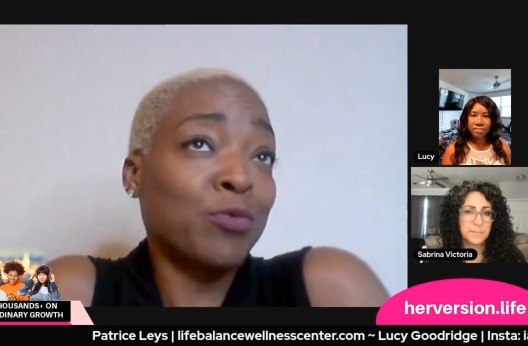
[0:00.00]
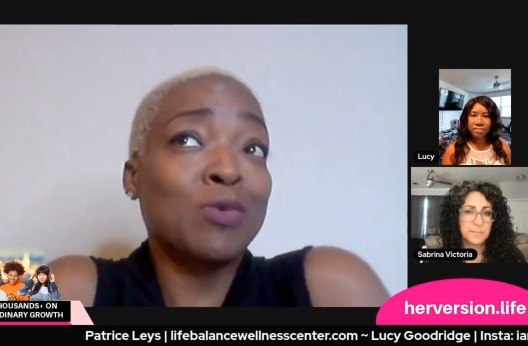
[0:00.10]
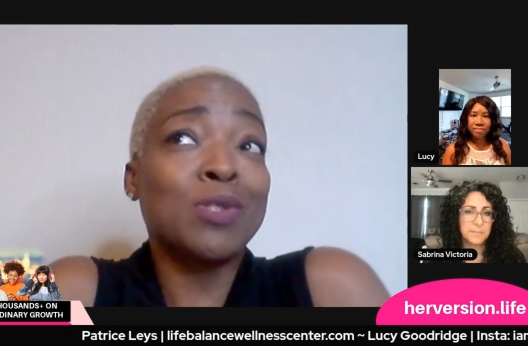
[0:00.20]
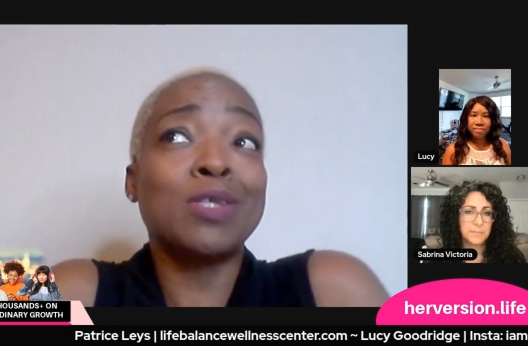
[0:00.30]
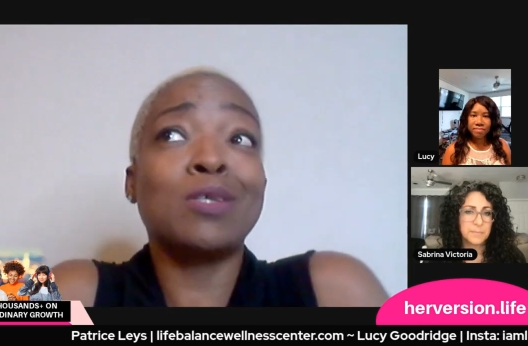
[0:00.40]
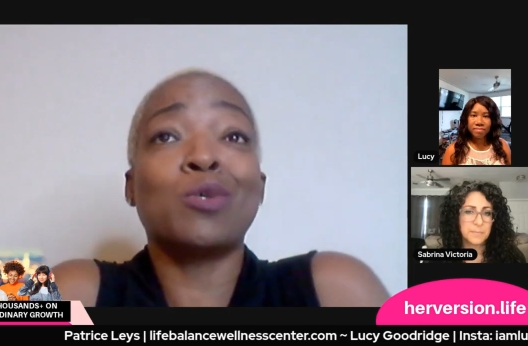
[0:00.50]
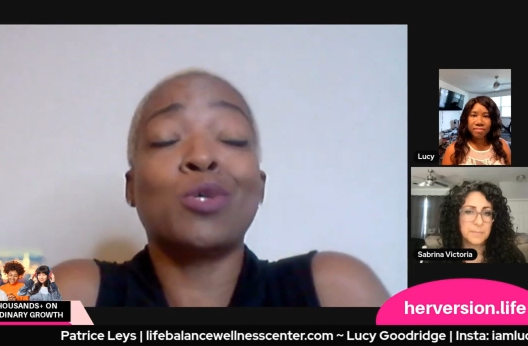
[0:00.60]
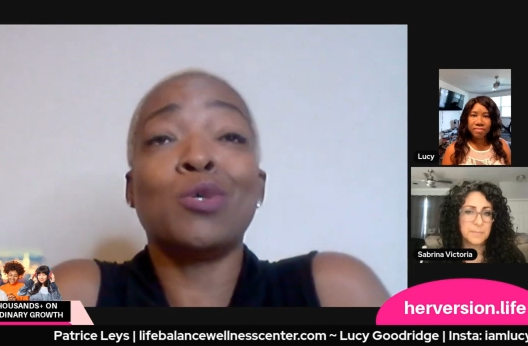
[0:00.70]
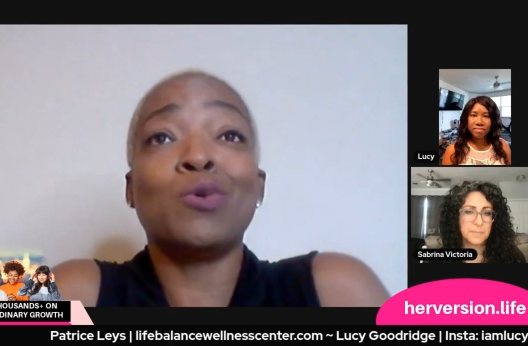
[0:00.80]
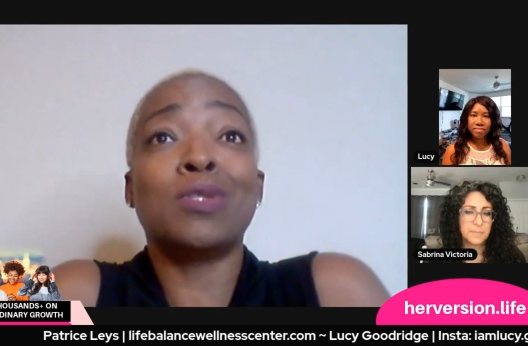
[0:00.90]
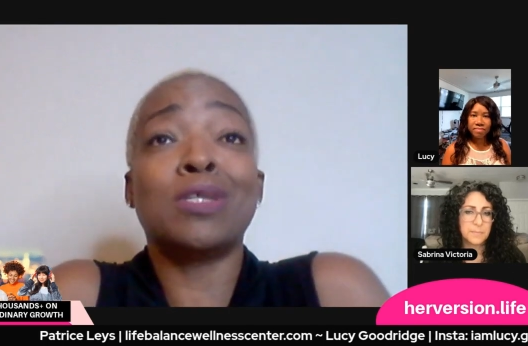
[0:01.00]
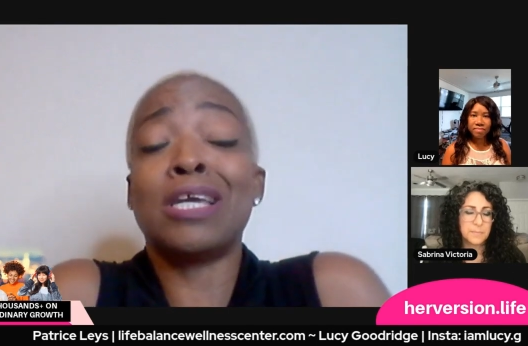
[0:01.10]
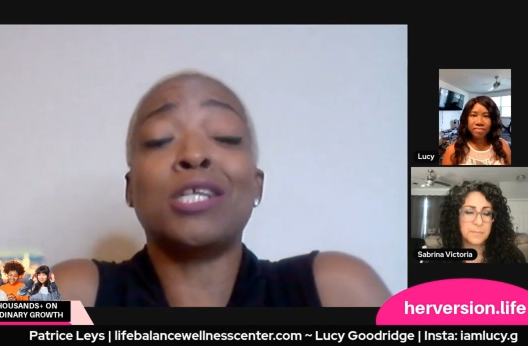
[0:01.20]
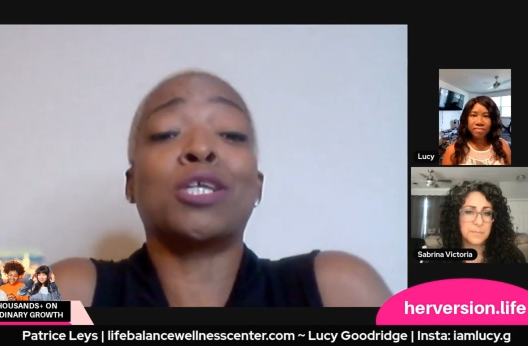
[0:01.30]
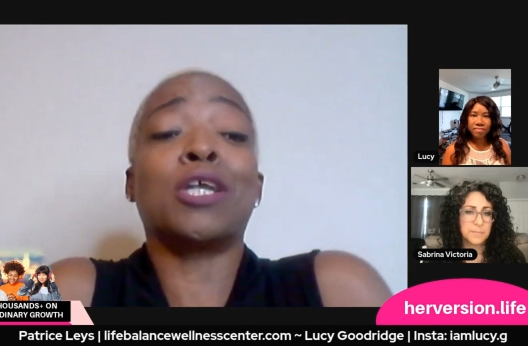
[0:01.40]
Speaker 1: Frequencies are used,
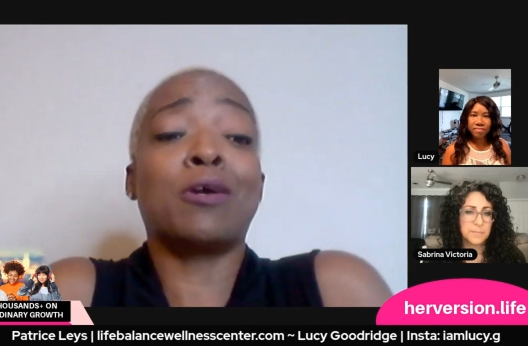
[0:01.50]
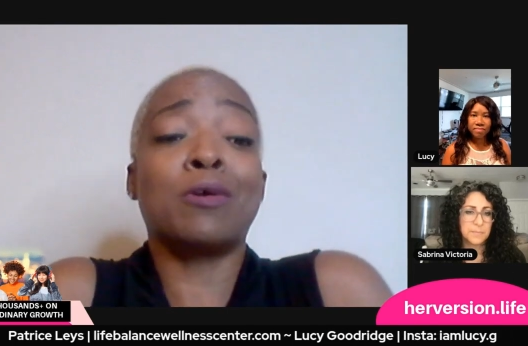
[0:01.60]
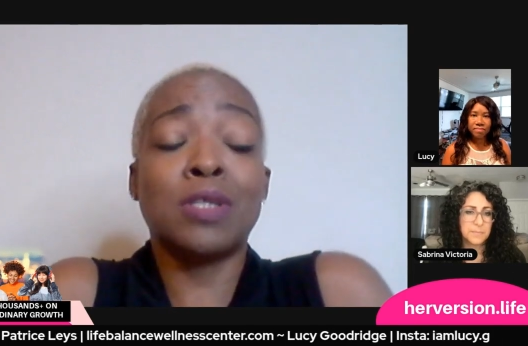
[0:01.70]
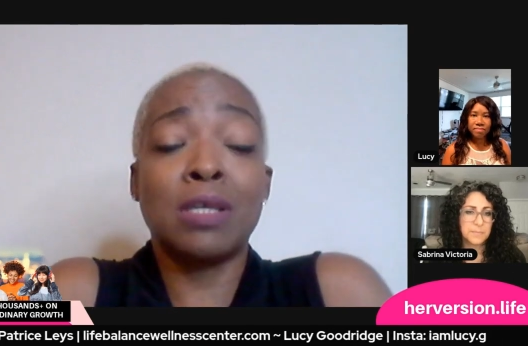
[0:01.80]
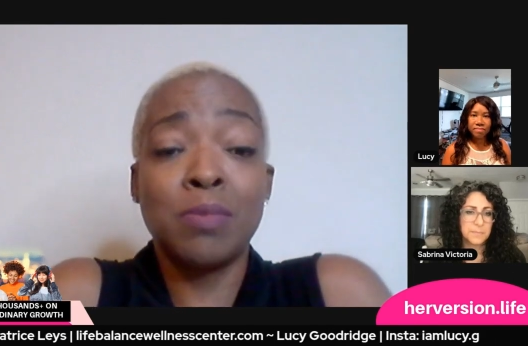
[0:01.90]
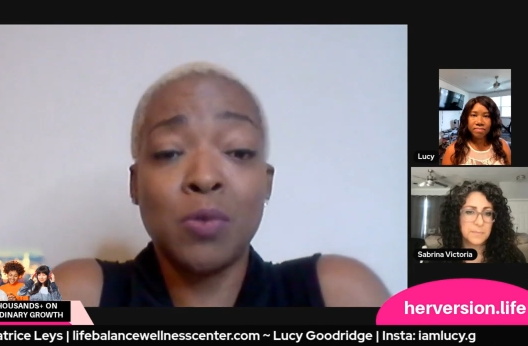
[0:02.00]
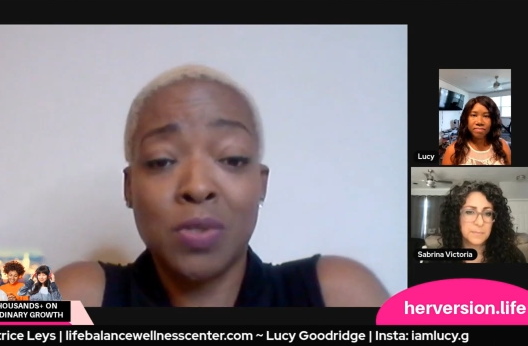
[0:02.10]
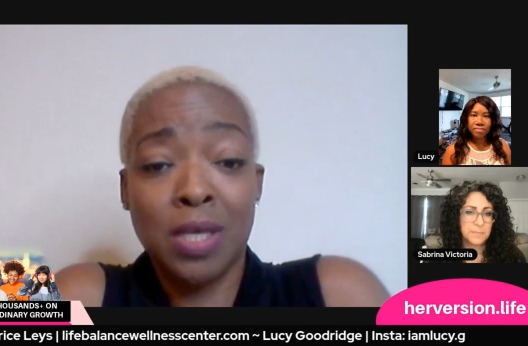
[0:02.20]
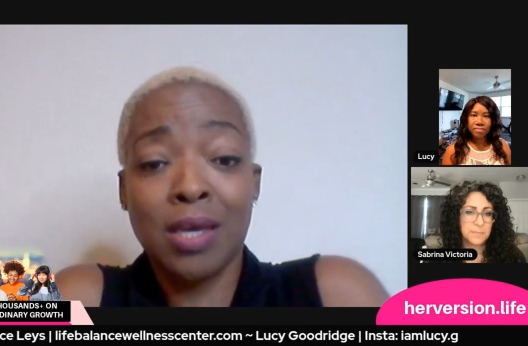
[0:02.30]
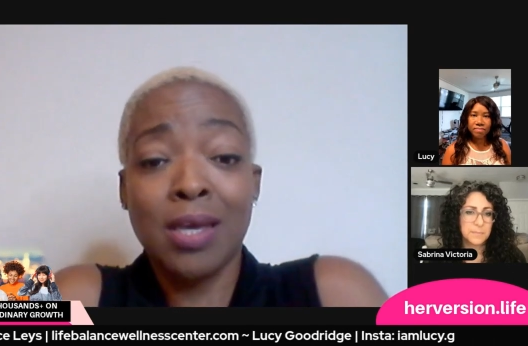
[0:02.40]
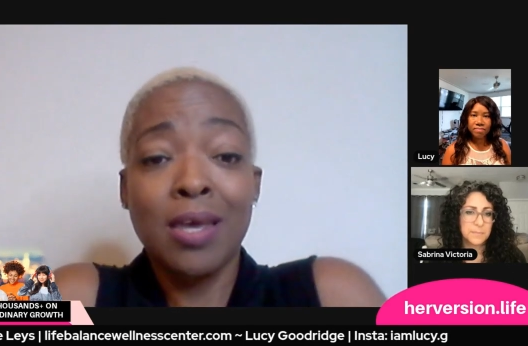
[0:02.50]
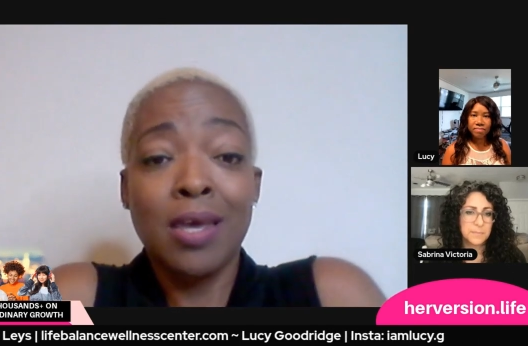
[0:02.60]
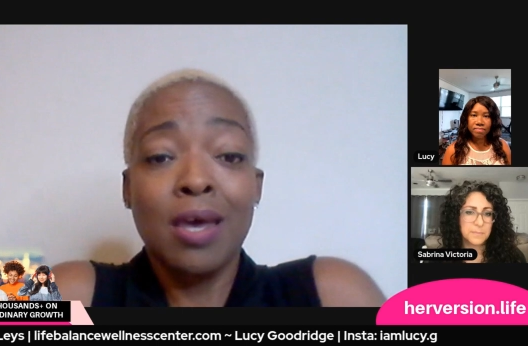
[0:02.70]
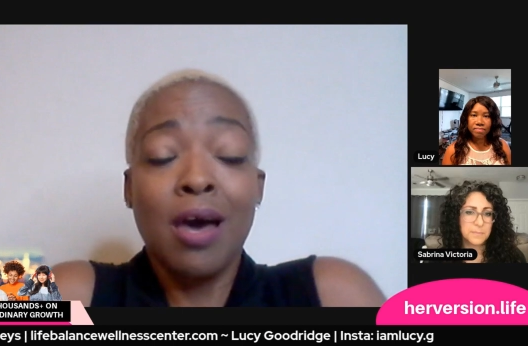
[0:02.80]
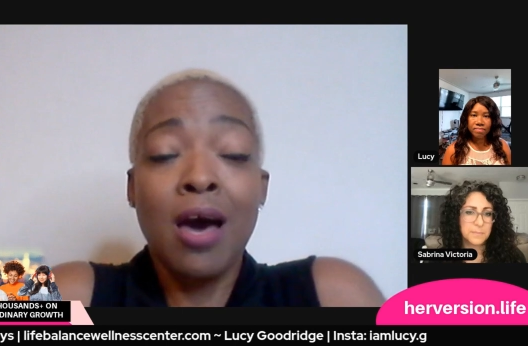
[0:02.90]
engineers in music
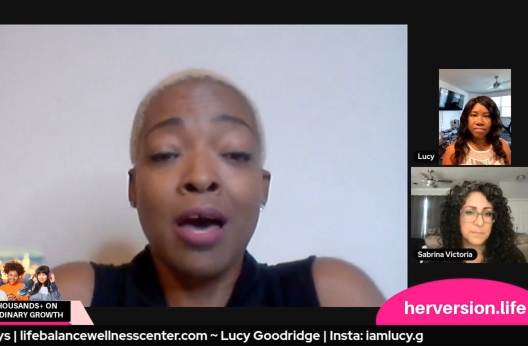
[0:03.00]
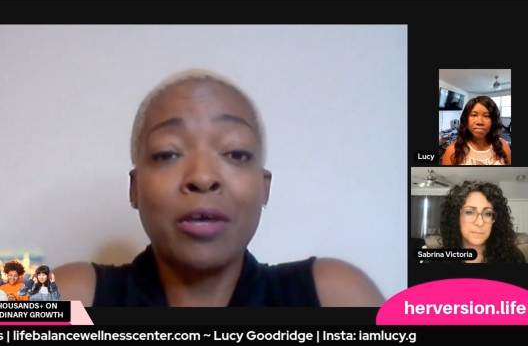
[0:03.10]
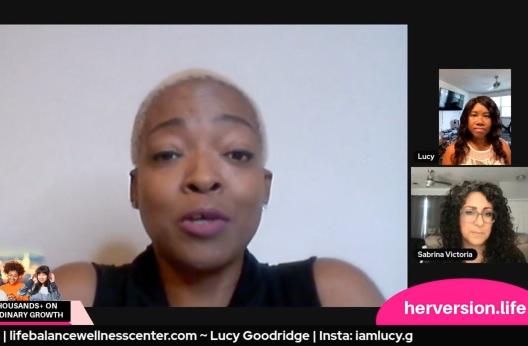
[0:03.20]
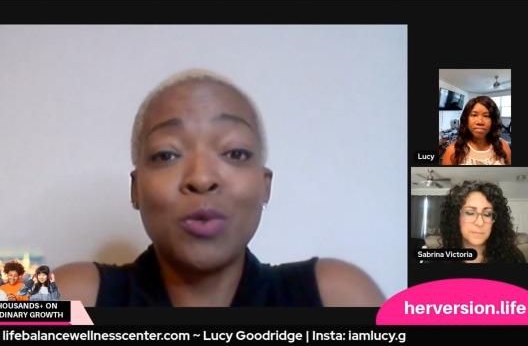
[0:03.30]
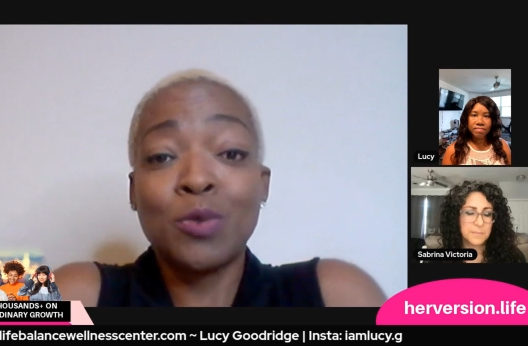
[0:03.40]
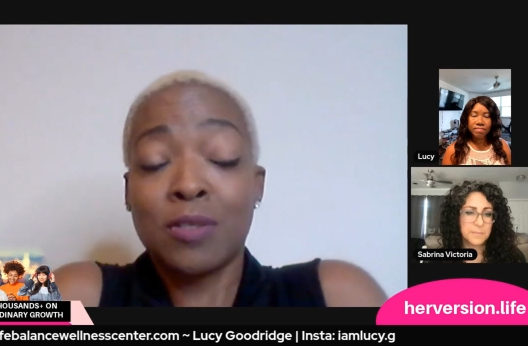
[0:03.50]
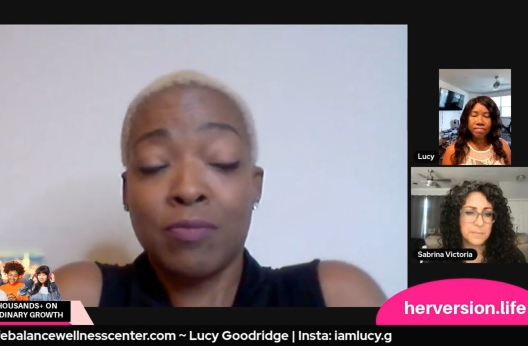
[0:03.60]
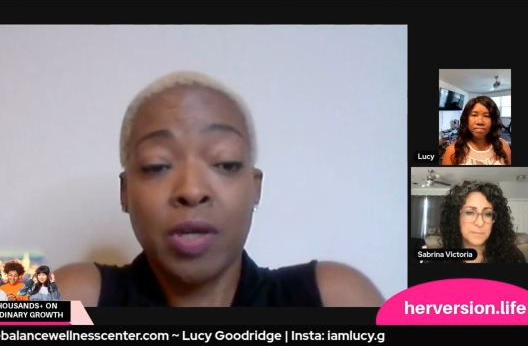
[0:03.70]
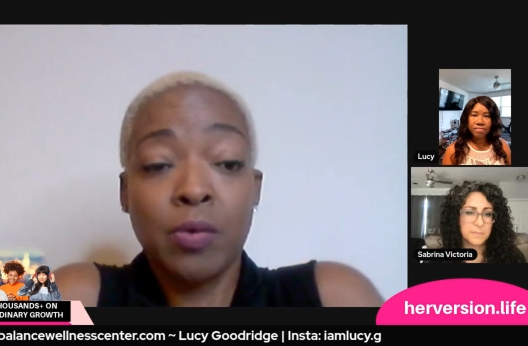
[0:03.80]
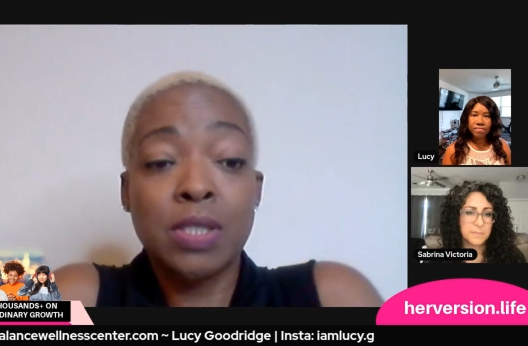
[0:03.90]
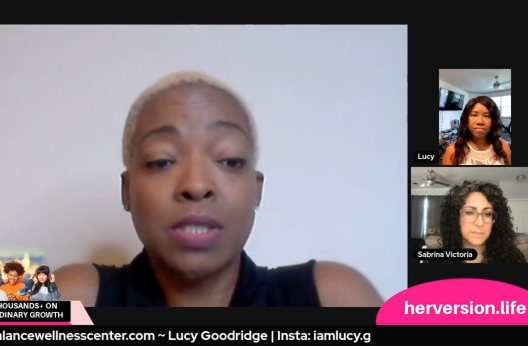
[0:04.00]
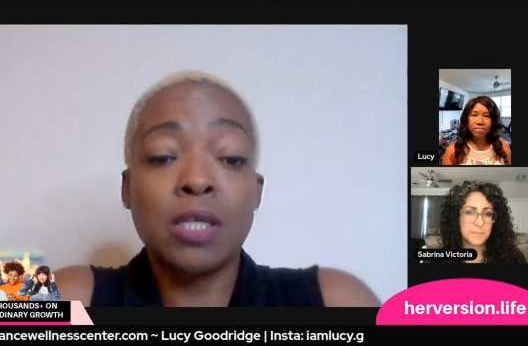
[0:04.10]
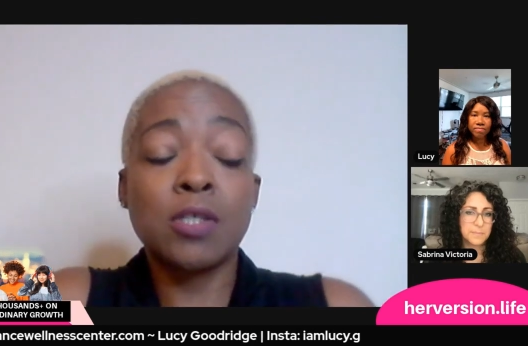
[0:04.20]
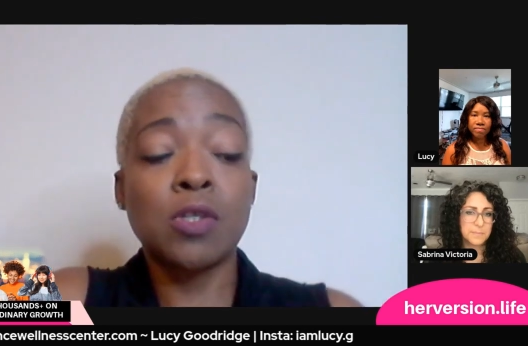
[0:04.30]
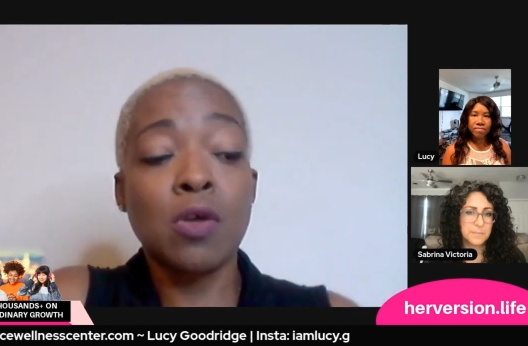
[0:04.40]
uh, uses frequencies.